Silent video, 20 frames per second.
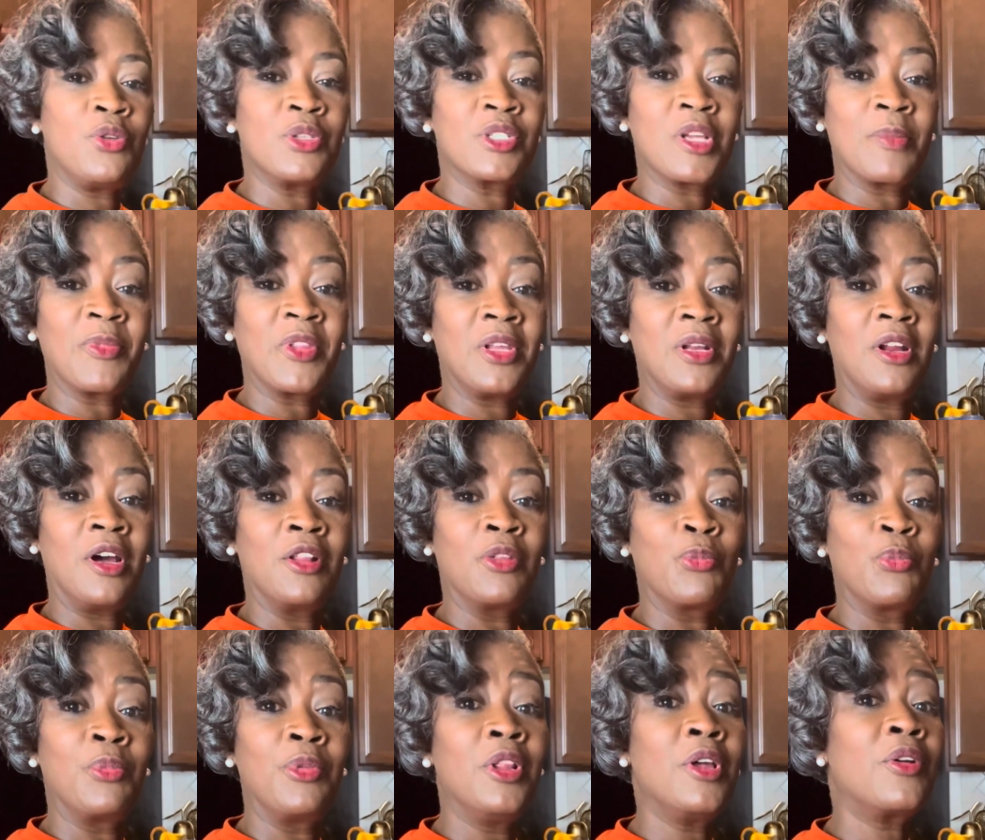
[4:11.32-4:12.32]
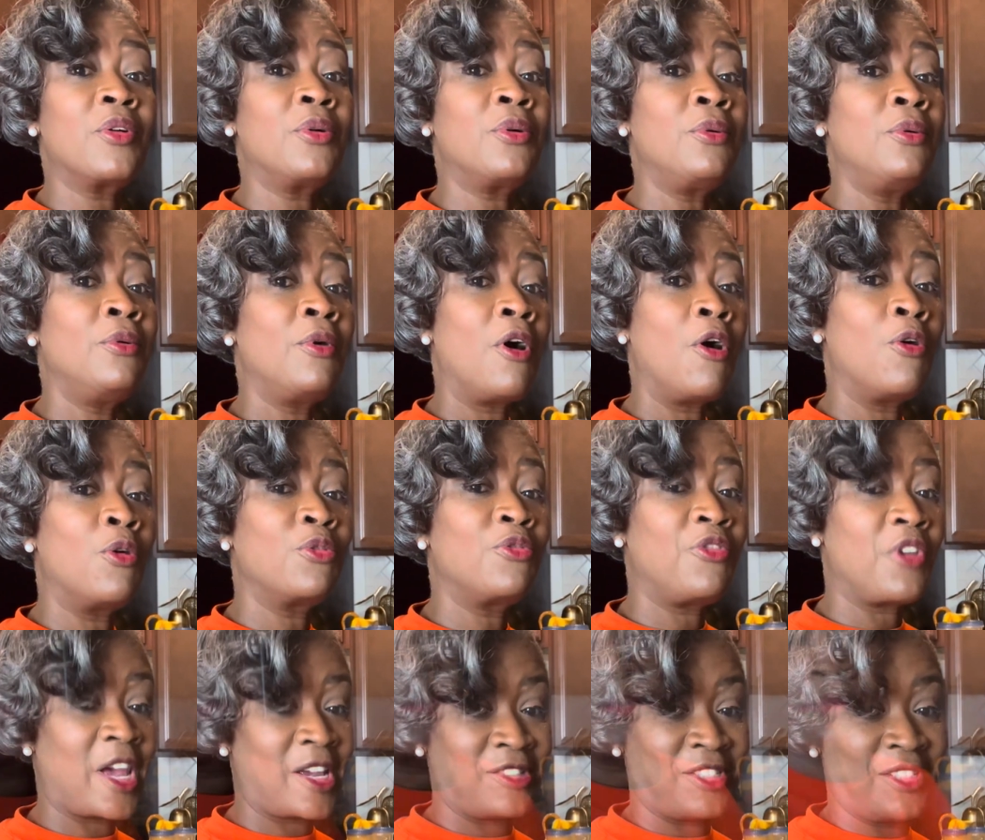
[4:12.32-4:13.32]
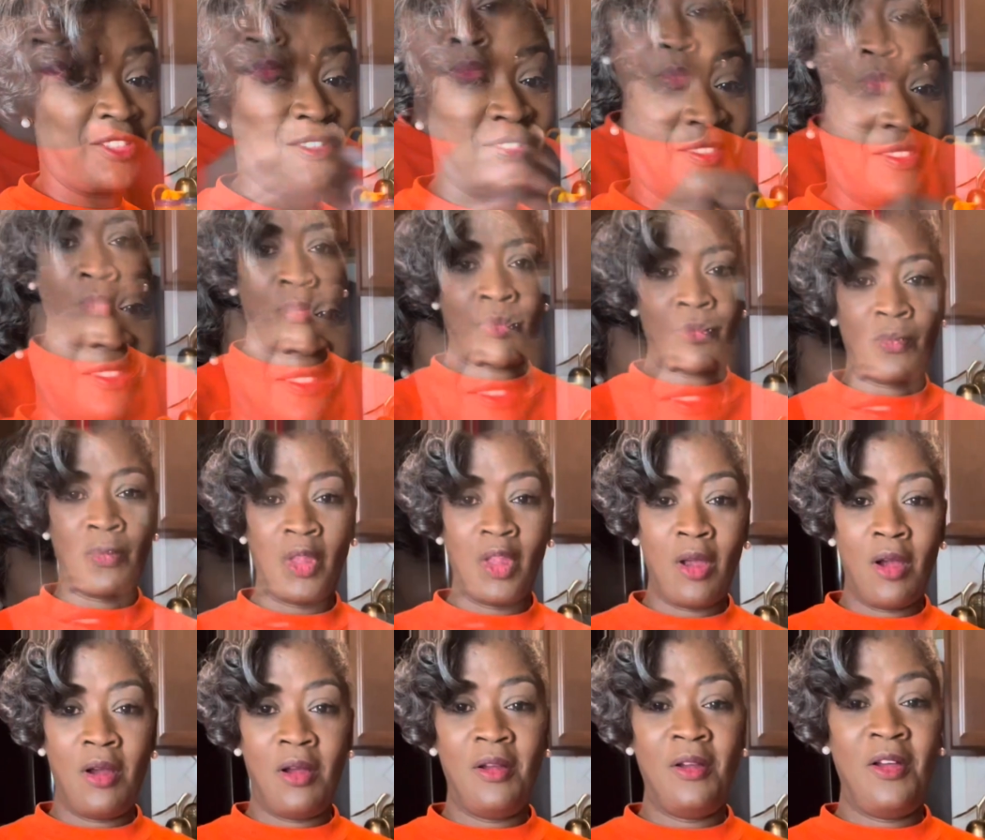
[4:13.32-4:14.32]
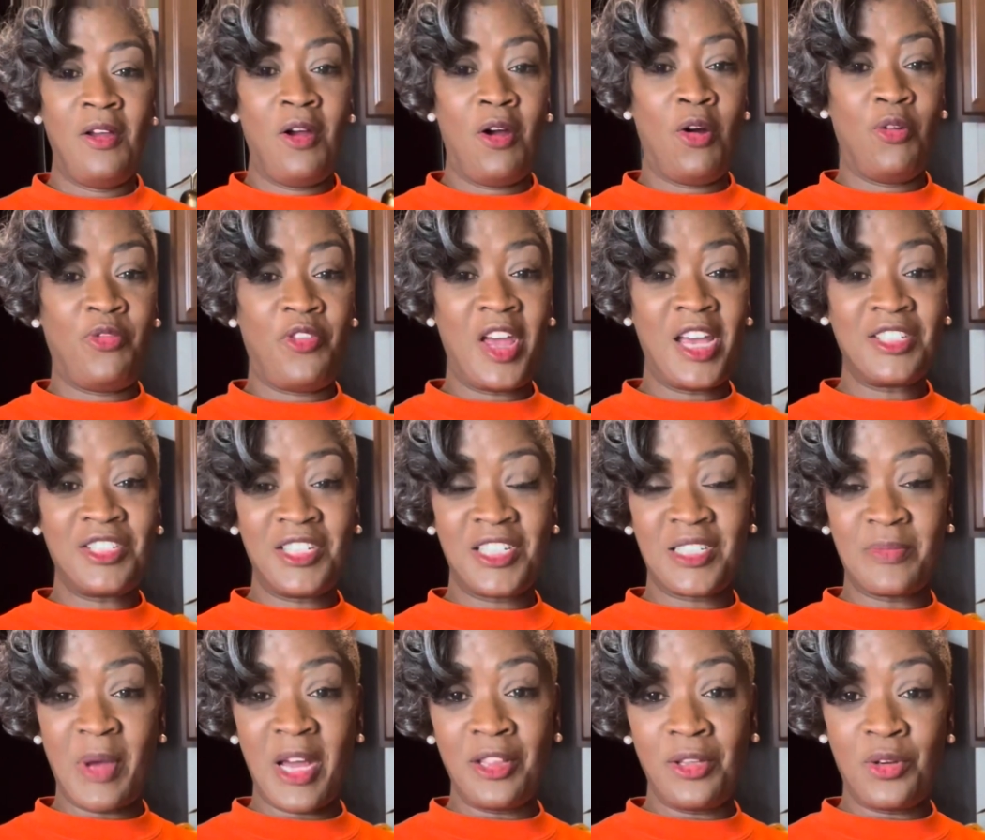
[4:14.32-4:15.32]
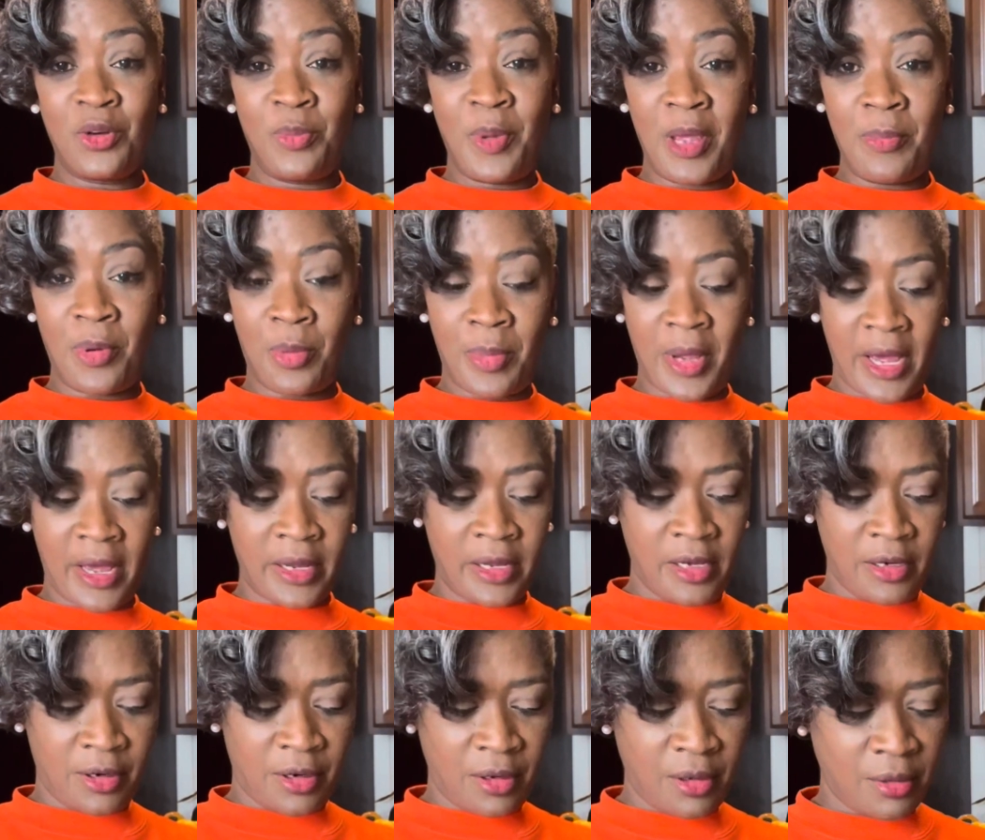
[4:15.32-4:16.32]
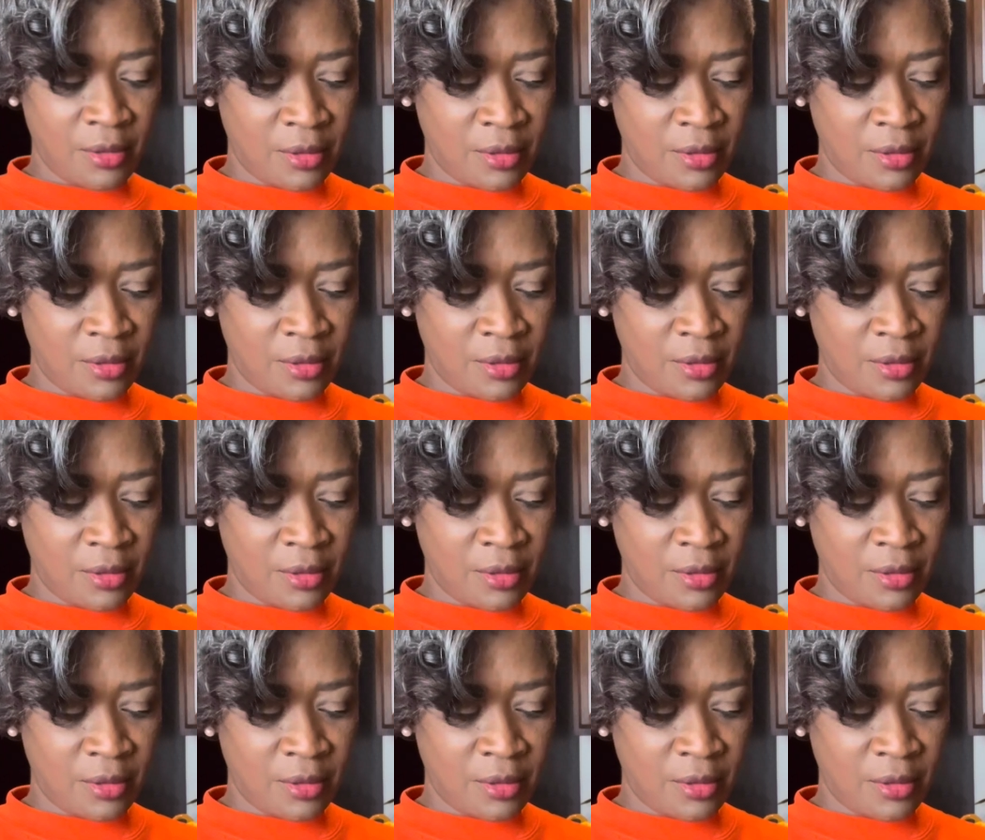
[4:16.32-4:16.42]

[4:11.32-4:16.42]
something a little old-fashioned. Old-fashioned is my little paper bag here.